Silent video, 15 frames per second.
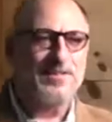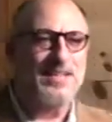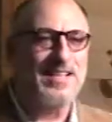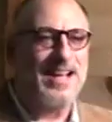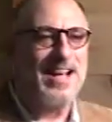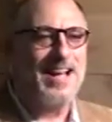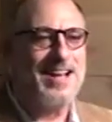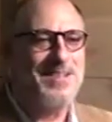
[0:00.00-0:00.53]

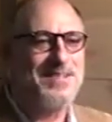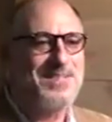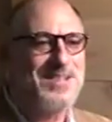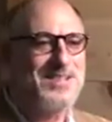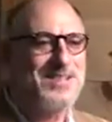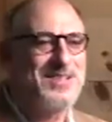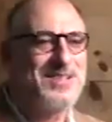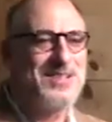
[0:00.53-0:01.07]
forgave
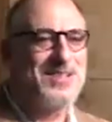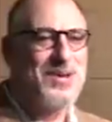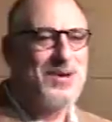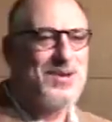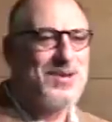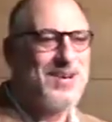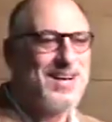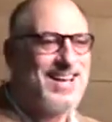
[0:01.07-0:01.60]

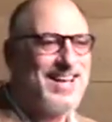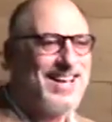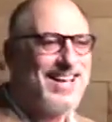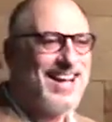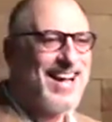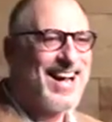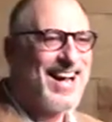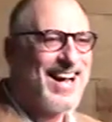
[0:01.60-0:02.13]
you.
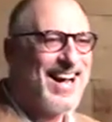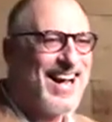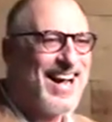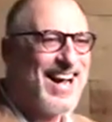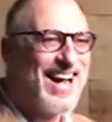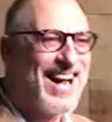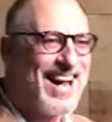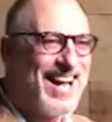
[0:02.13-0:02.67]
Amen.
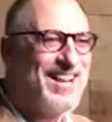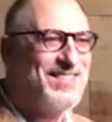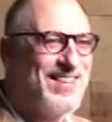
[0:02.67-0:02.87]
Amen,